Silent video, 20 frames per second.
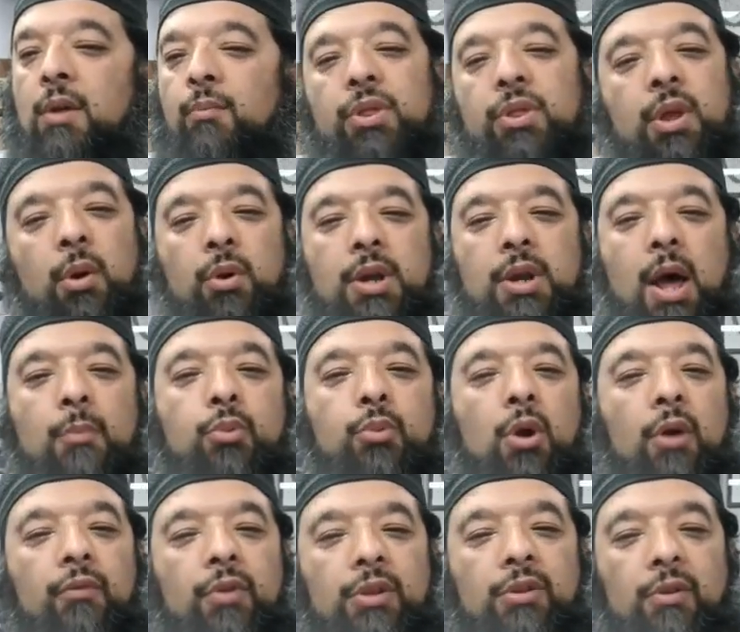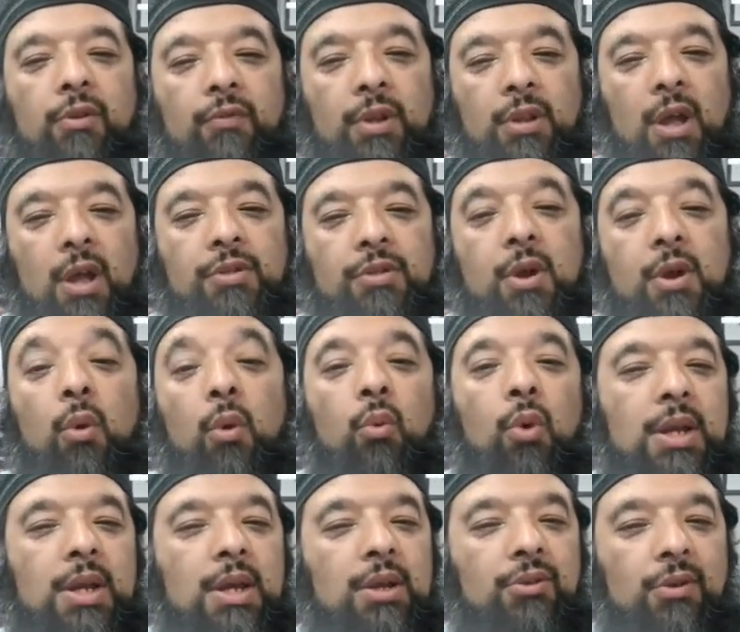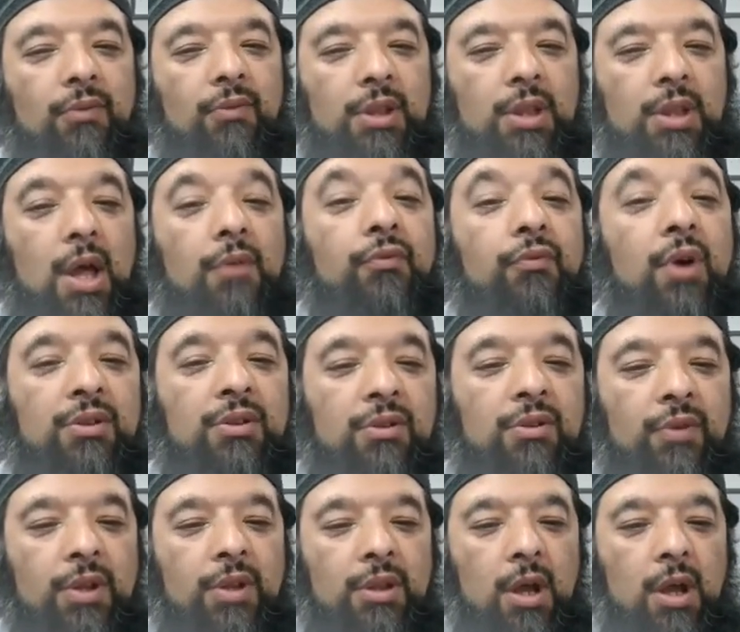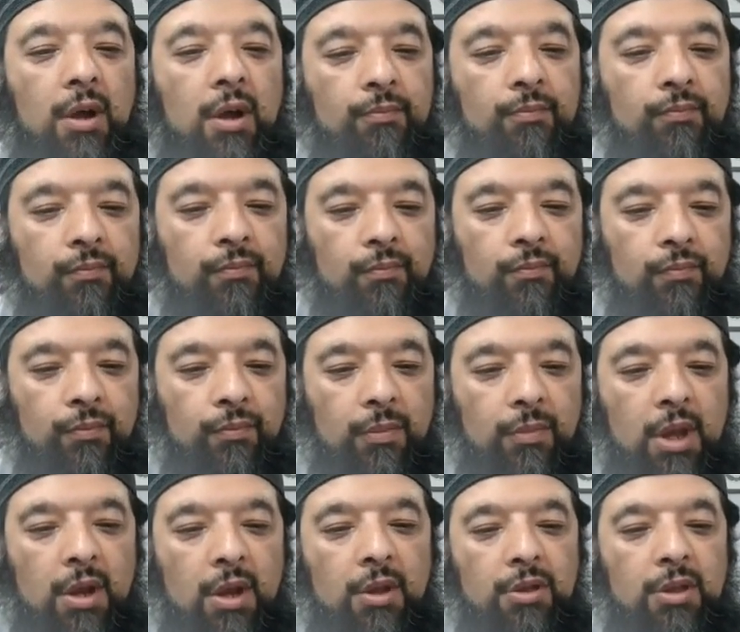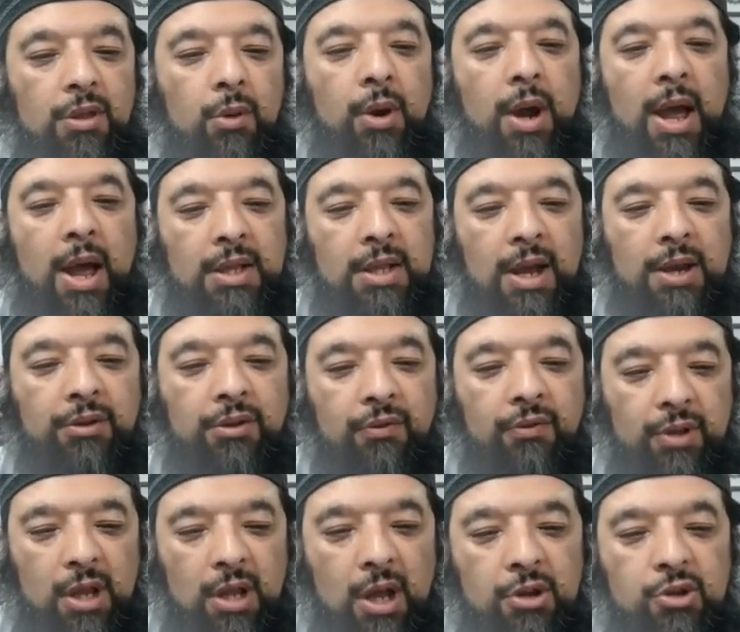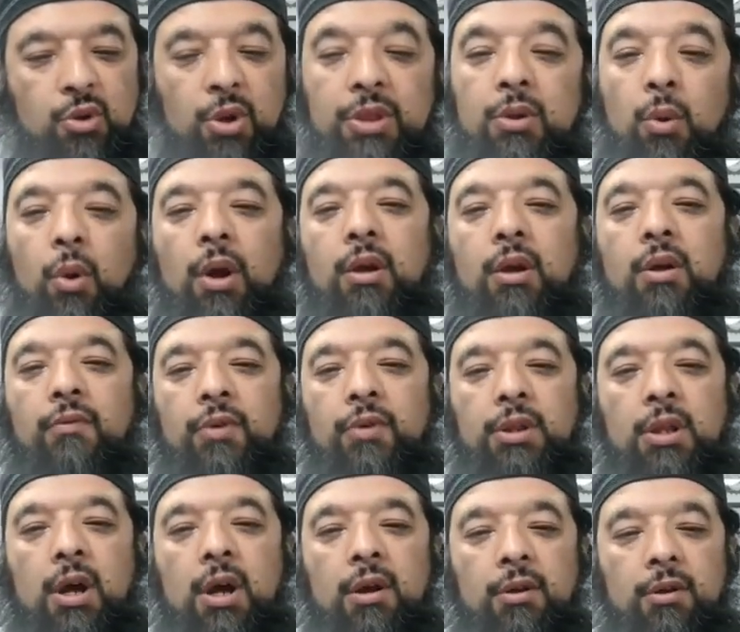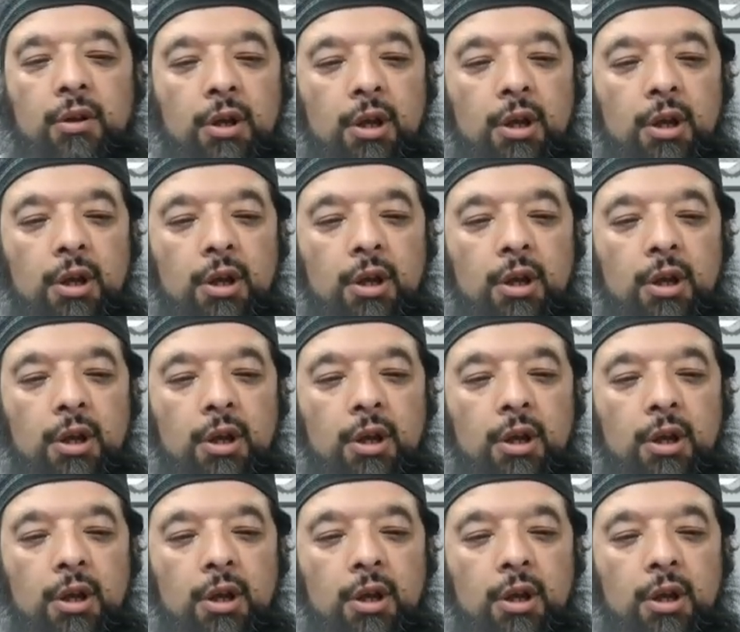But they were not prophets of Allah. They were walis of Allah, friends of Allah. They were allies of Allah, doing the work of Allah.